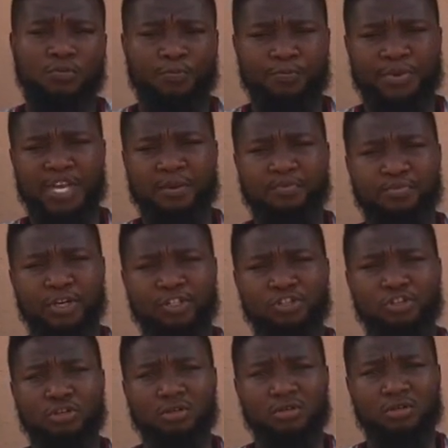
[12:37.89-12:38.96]
peer
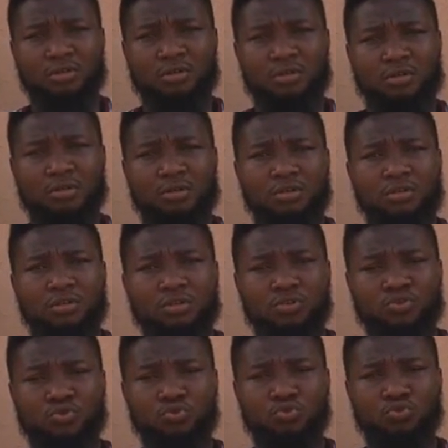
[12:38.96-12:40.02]
pressure,
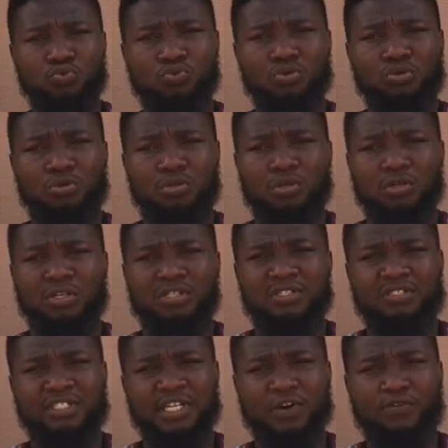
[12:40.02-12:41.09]
two,
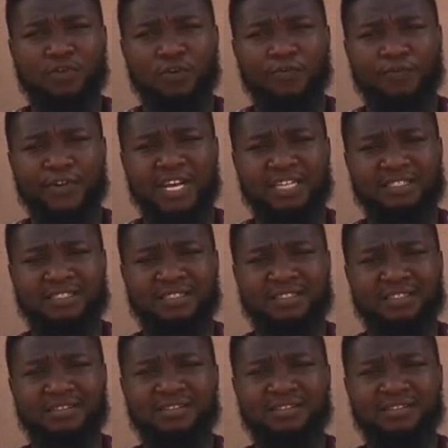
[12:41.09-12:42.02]
self-confidence,